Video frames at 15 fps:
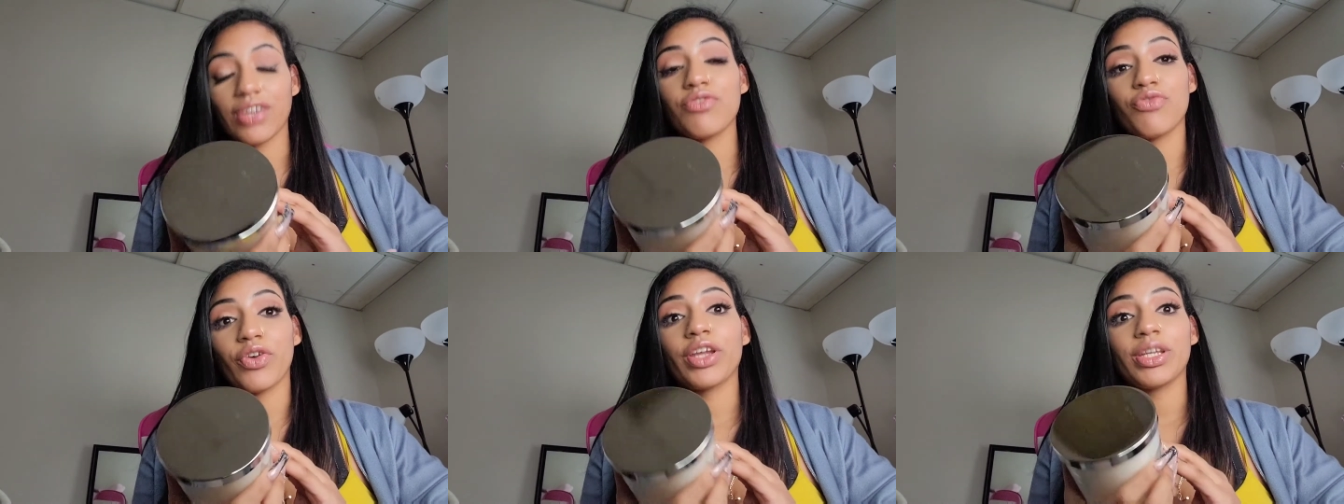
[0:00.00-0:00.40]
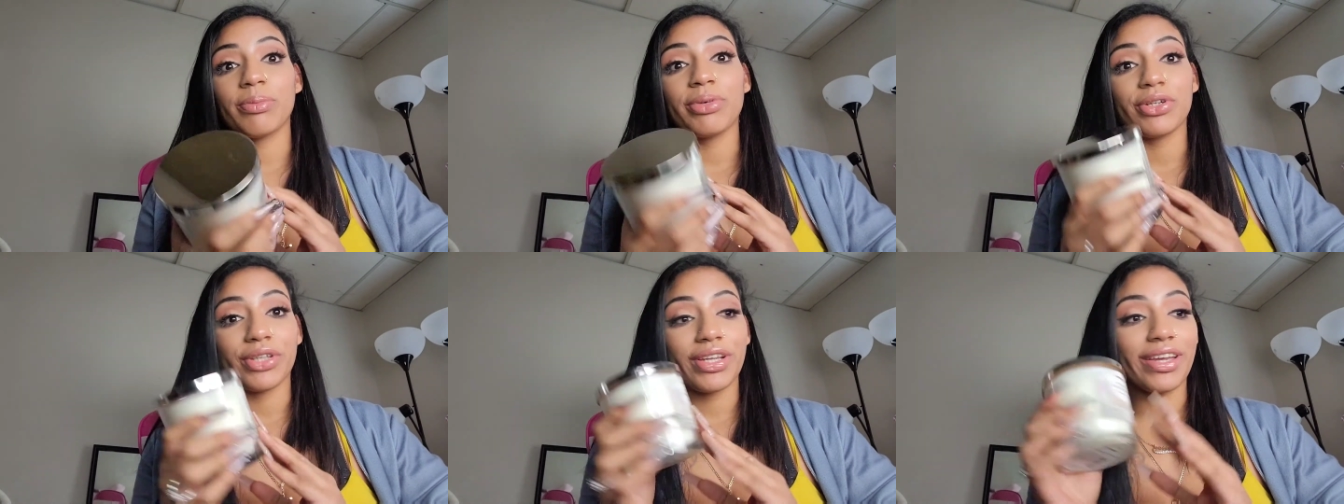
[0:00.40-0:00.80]
confetti
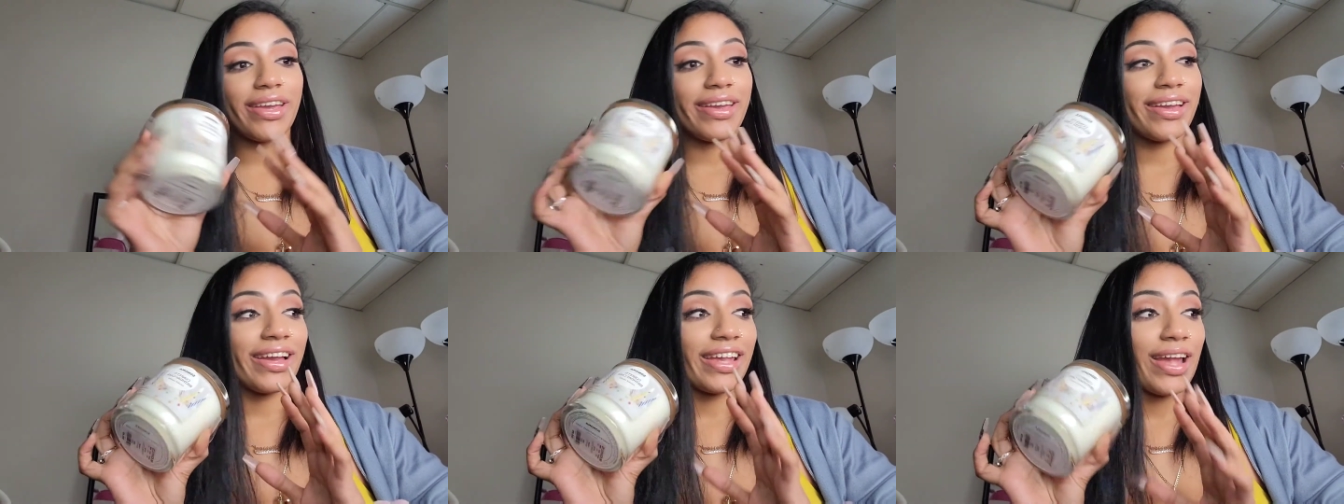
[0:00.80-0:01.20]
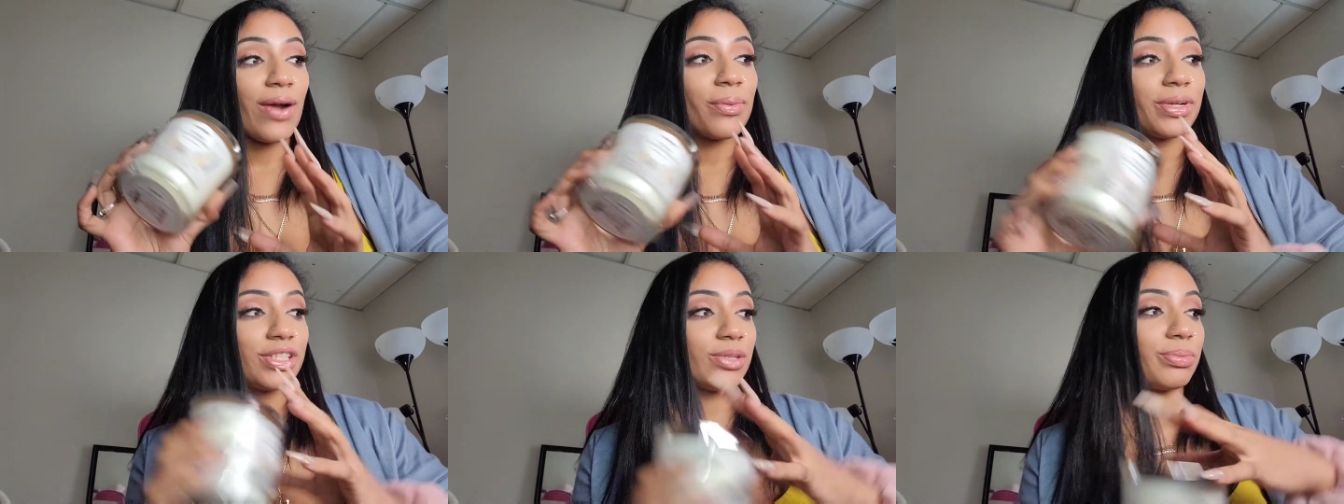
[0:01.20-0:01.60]
birthday cake i
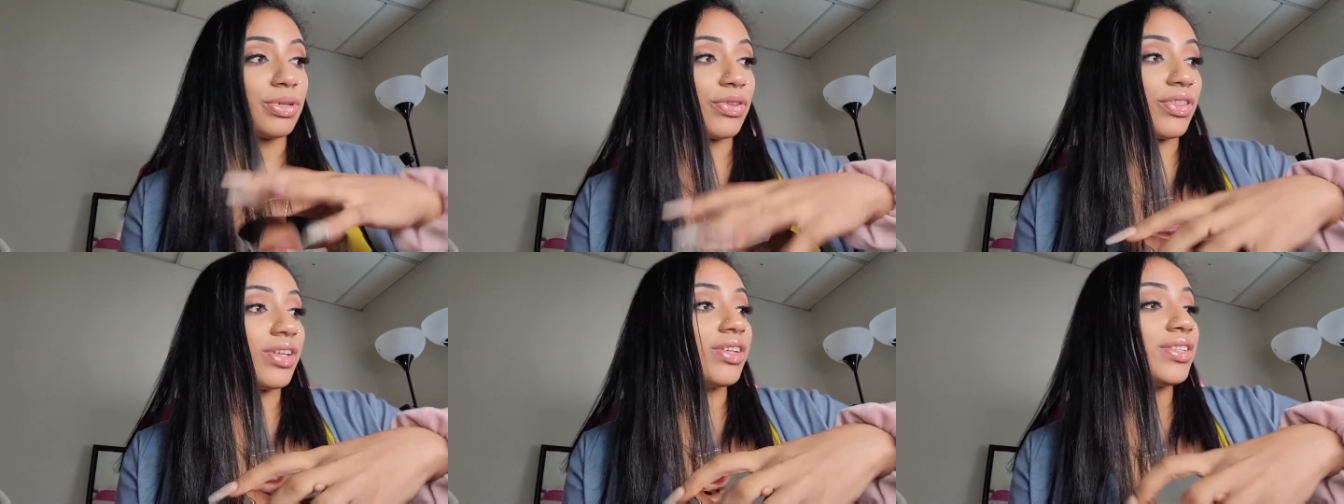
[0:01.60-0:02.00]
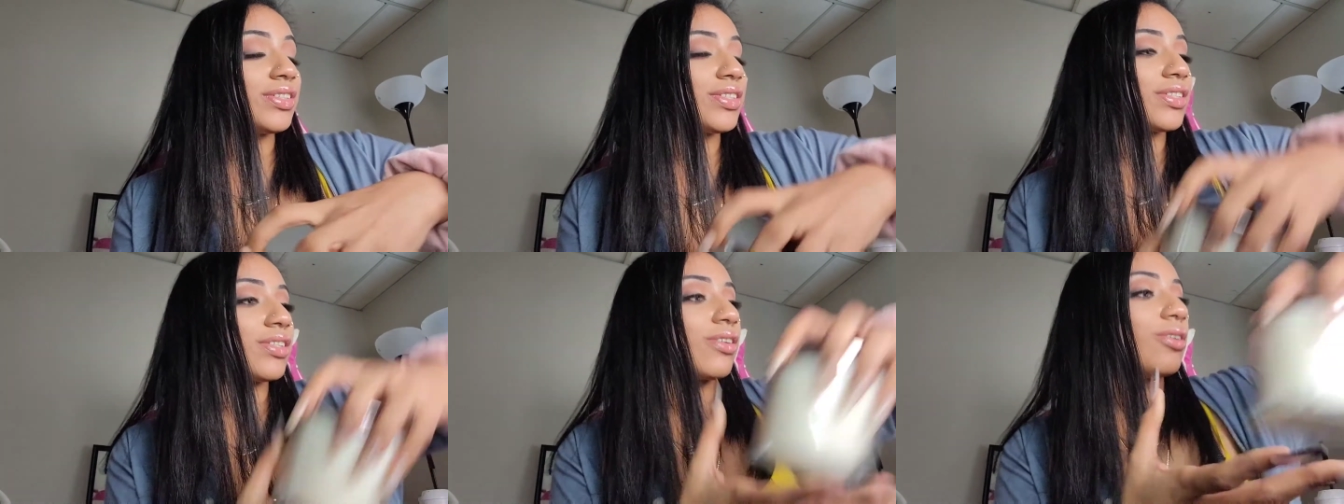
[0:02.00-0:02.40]
can't wait to burn
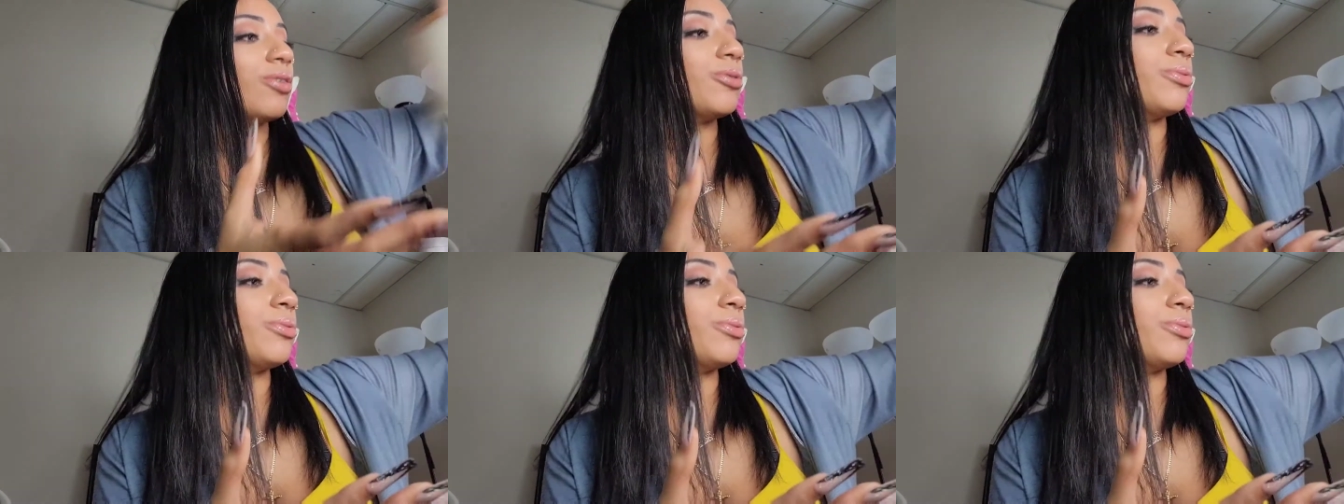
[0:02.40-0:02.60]
this